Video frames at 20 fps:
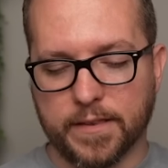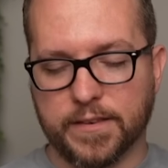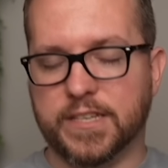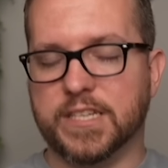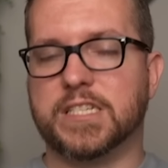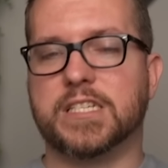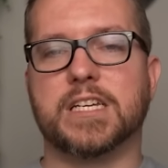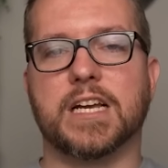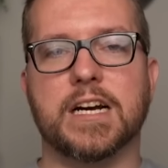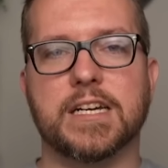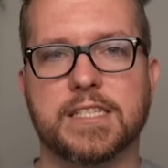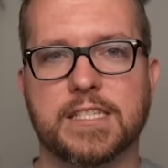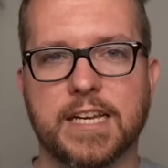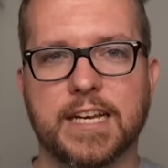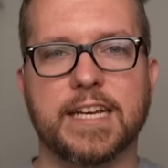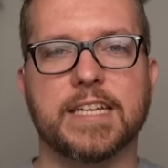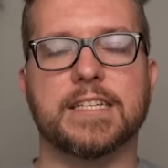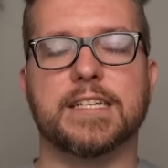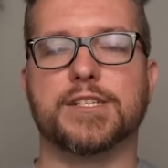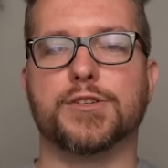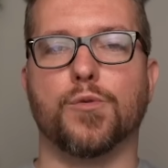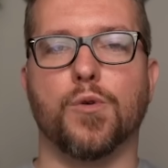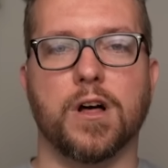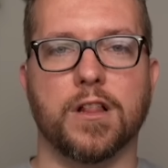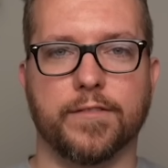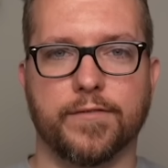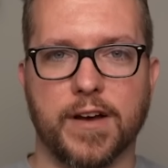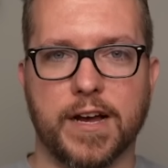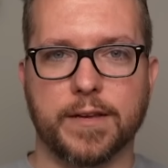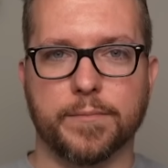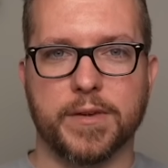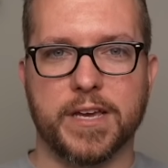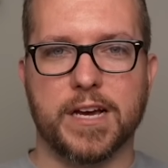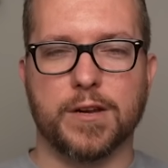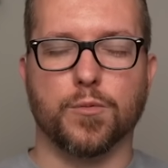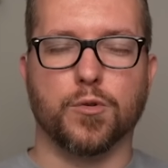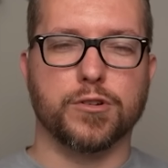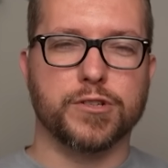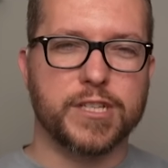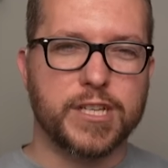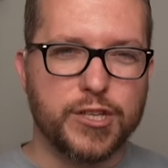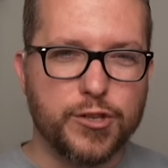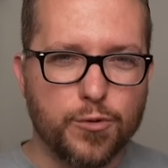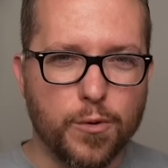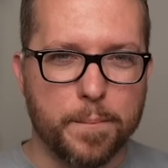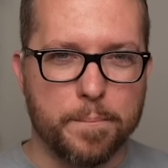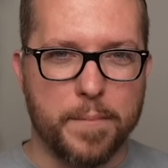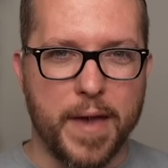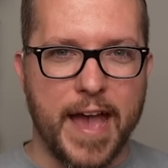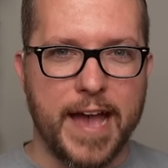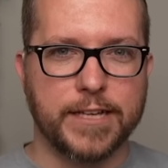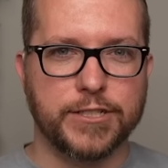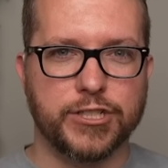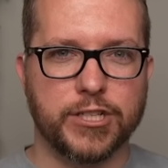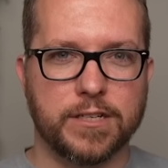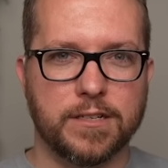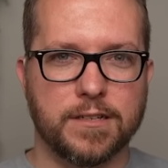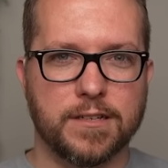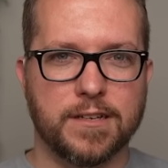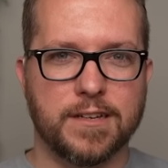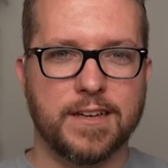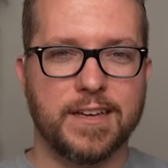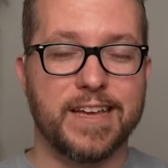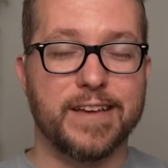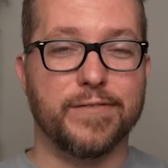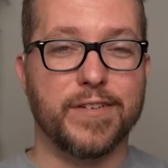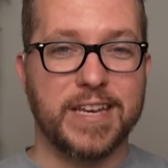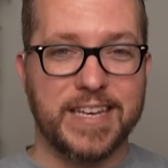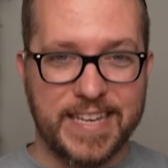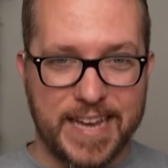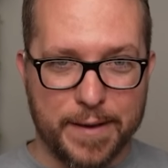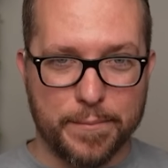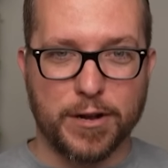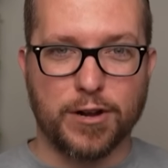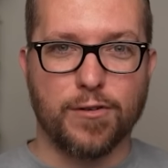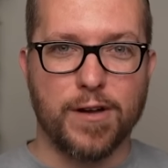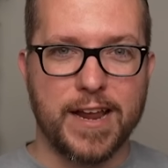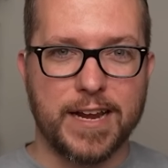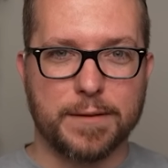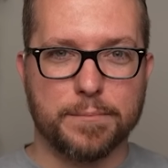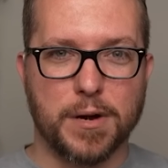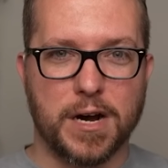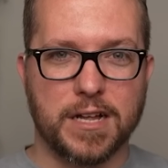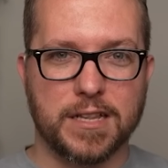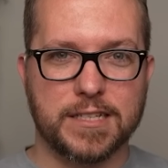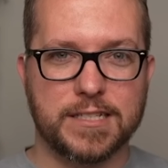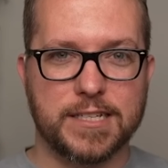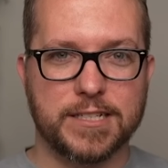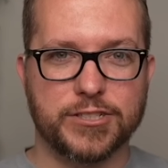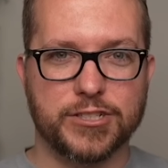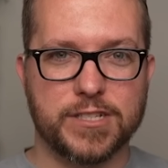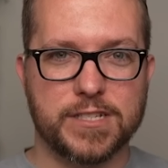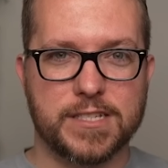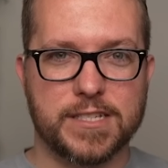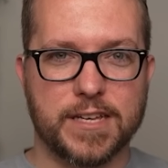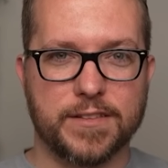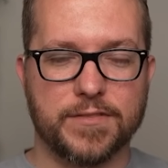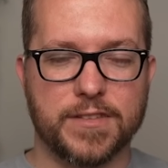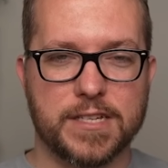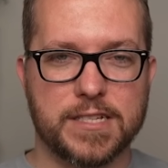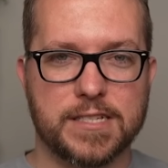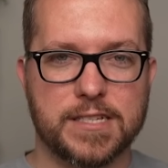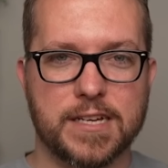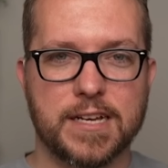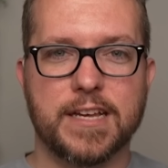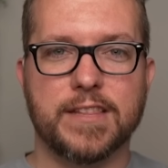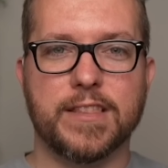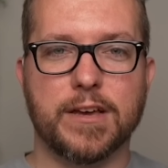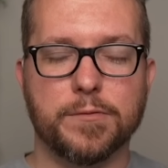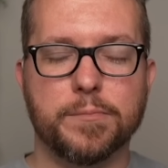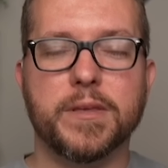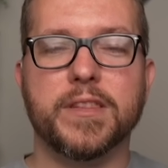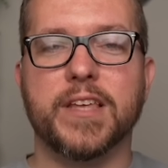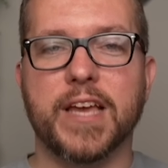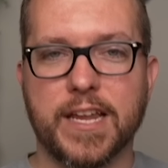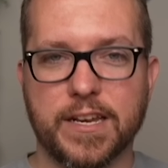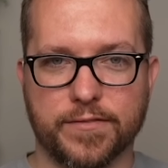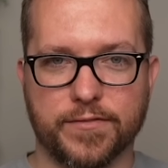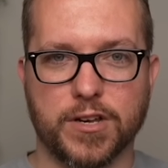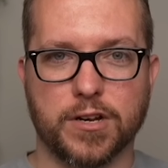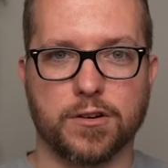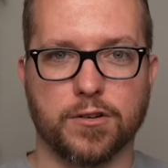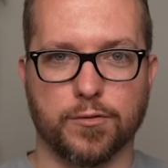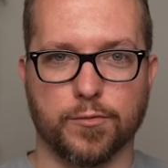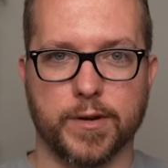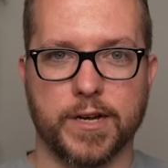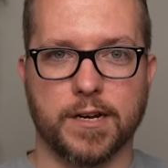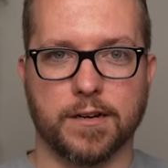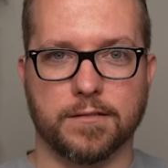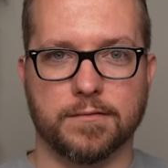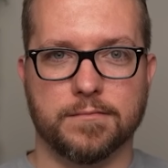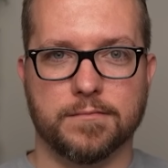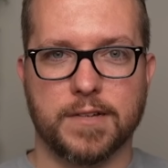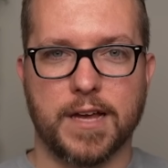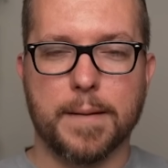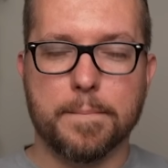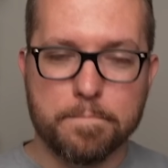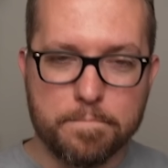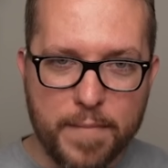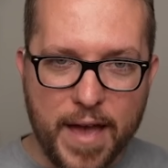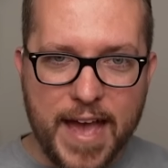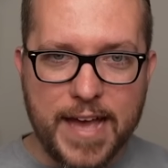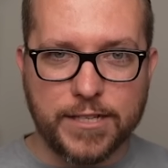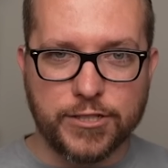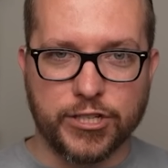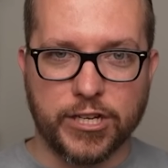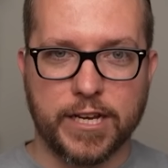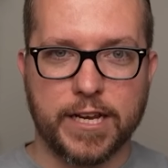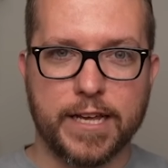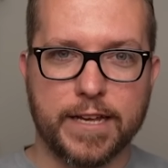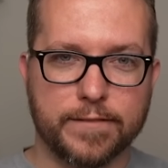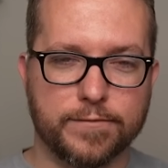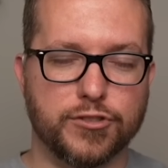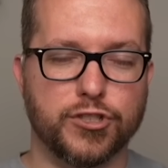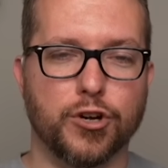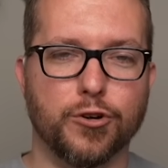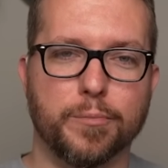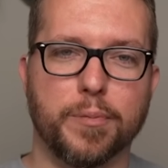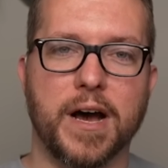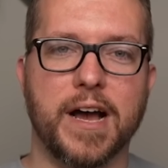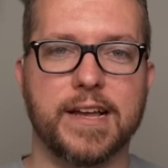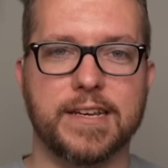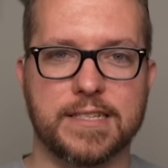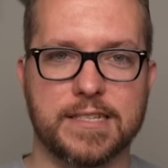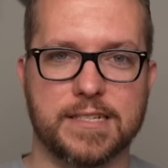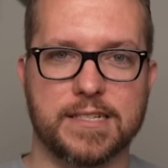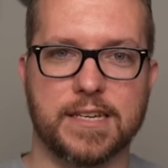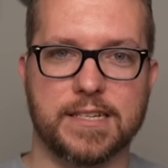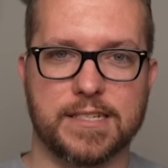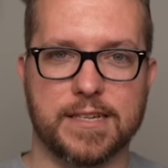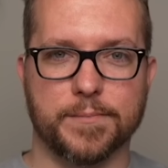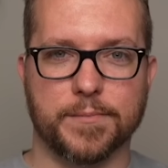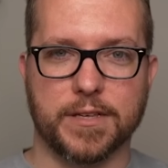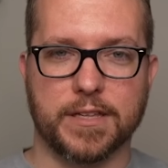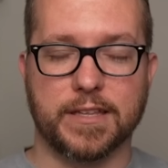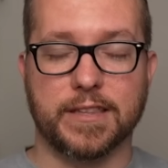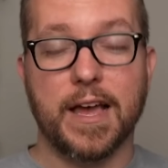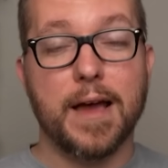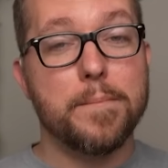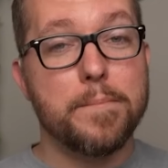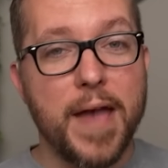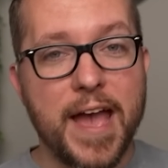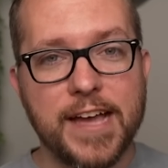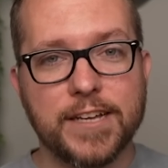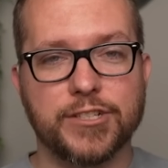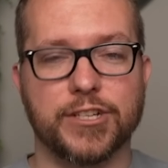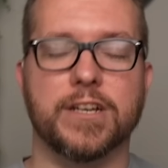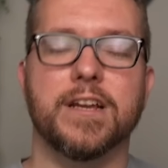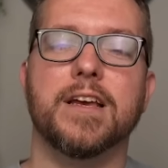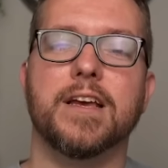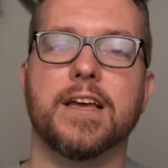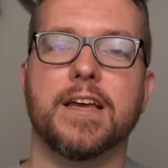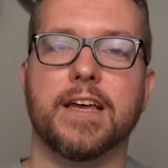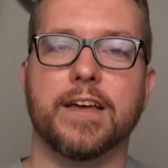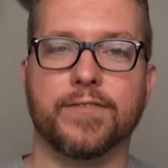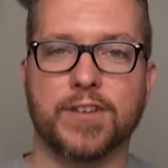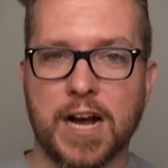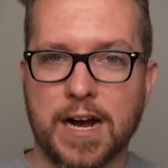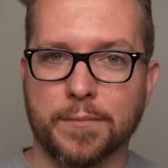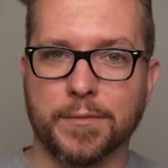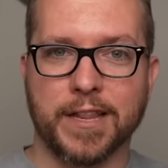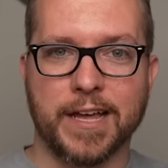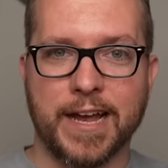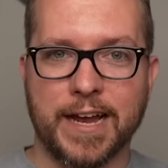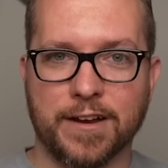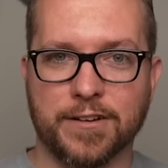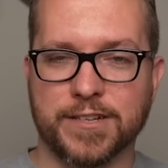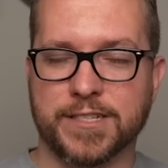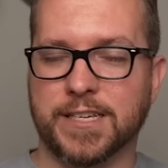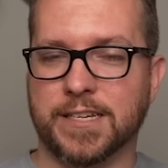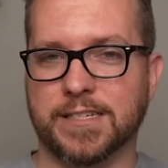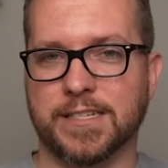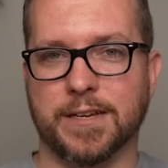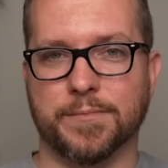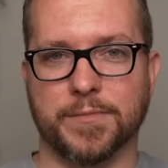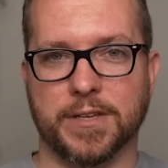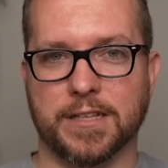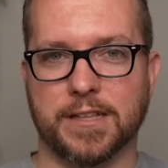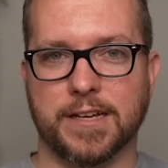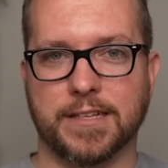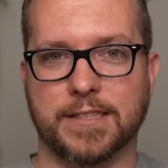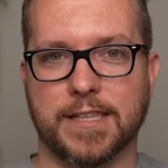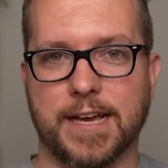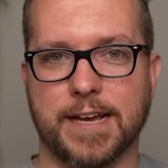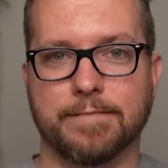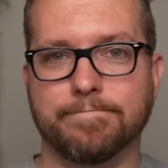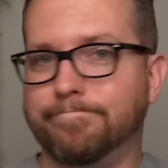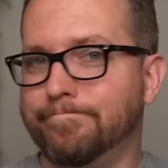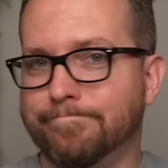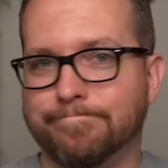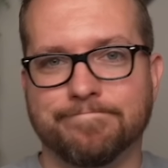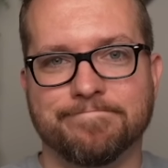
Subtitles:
Disgusting and disqualifying beyond words. Can you imagine if a Democratic politician said this? That would be the end of their career. Imagine if Joe Biden said something like that. Imagine if Kamala Harris said something like that.